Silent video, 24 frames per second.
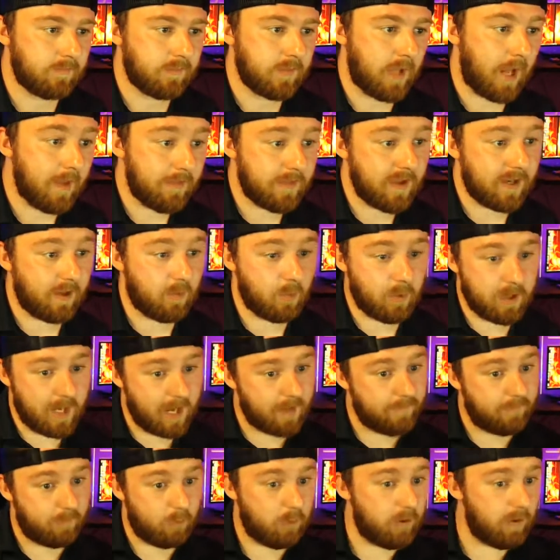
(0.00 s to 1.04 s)
I think we
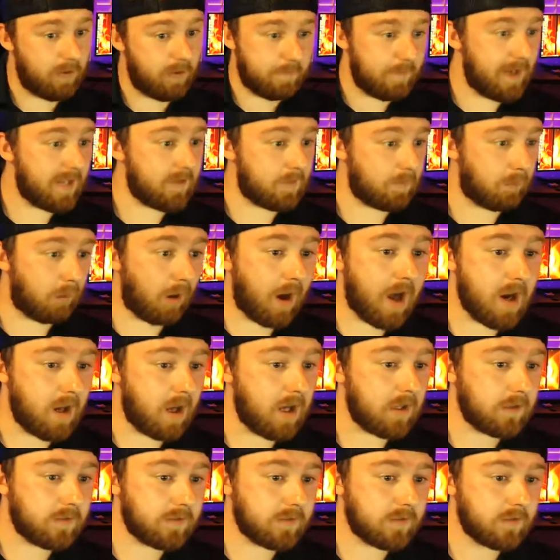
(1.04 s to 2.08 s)
have one of the best
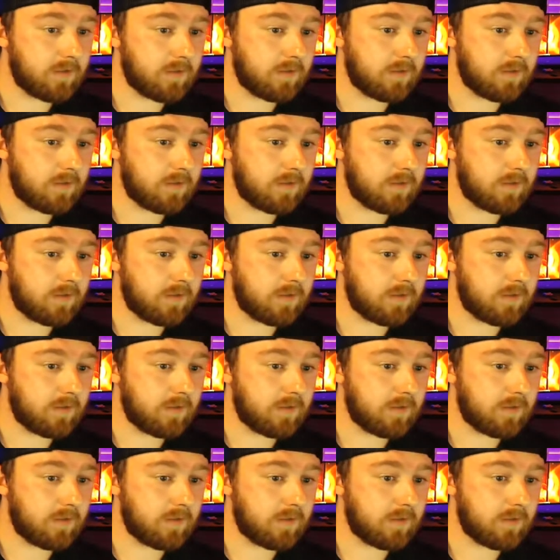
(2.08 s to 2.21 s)
products.